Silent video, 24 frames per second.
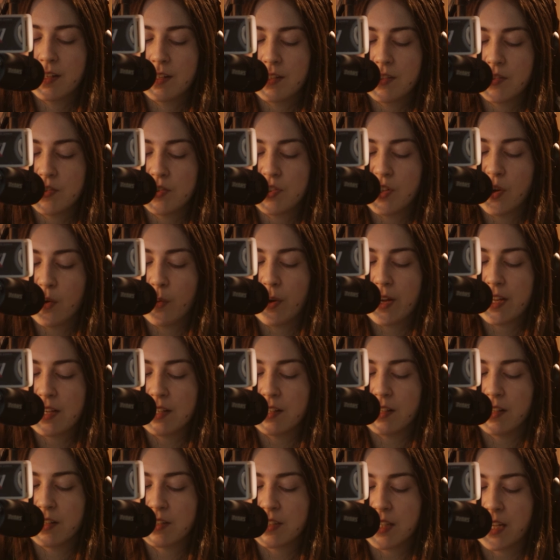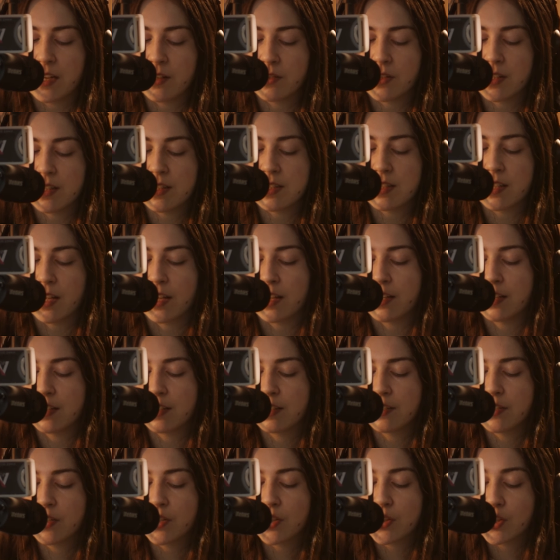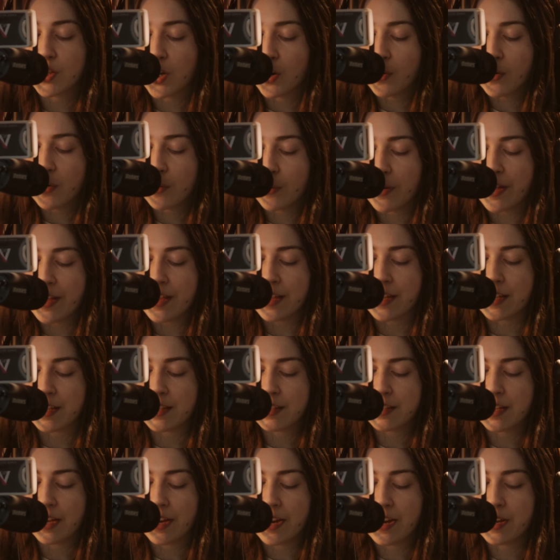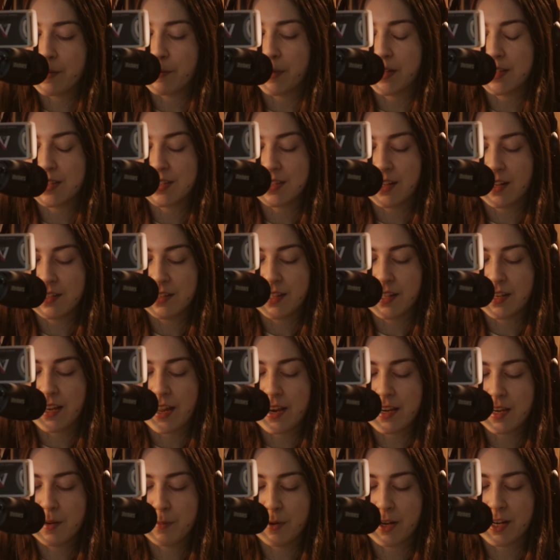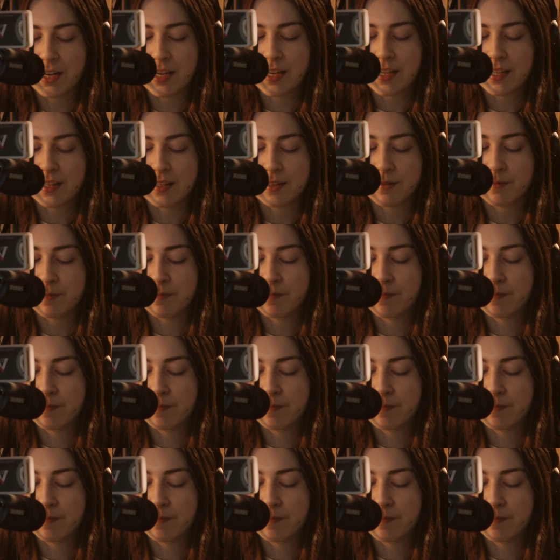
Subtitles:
Snow White looked out and said, "Go away, I must not let anybody in."